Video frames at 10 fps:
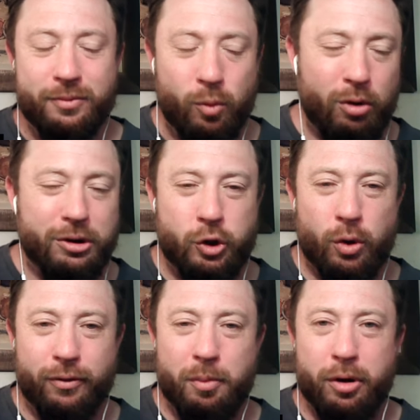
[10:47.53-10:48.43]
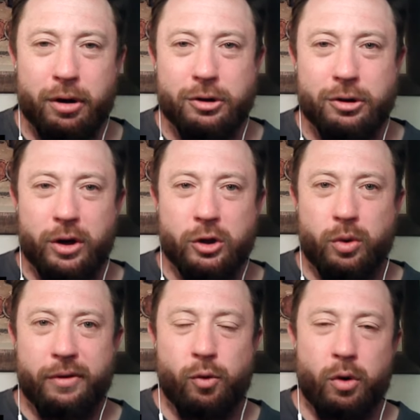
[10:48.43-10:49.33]
We're in store for a pretty good
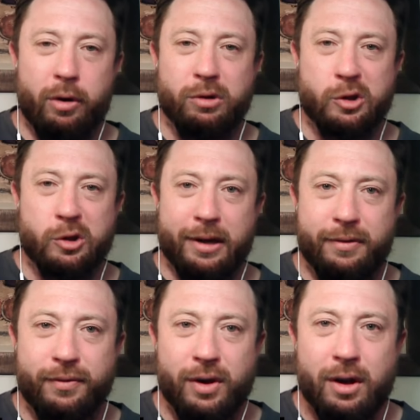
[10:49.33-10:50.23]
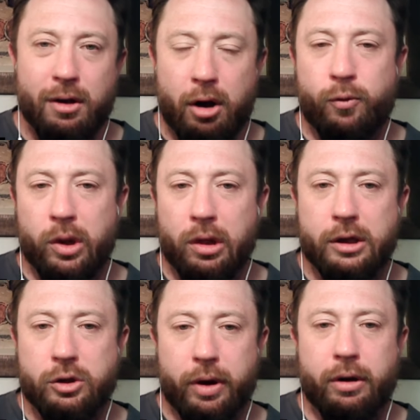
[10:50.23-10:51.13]
2024, irrespective of
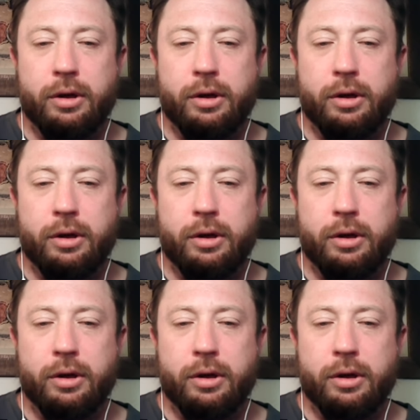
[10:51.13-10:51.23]
win-loss record.